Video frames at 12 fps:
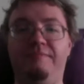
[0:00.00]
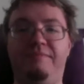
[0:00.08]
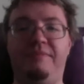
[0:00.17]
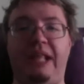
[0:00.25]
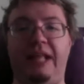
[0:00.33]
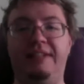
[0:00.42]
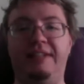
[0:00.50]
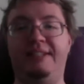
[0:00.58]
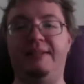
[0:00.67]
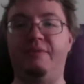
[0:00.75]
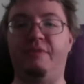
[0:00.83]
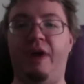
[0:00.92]

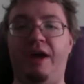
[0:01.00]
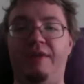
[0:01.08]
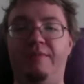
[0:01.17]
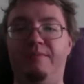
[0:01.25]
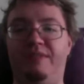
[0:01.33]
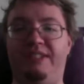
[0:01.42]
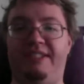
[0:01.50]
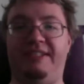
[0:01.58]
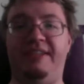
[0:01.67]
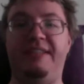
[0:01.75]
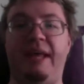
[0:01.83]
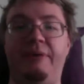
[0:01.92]
that's right.
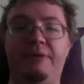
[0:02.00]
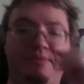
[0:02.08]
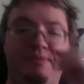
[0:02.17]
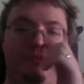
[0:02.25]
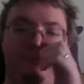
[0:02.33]
Since that was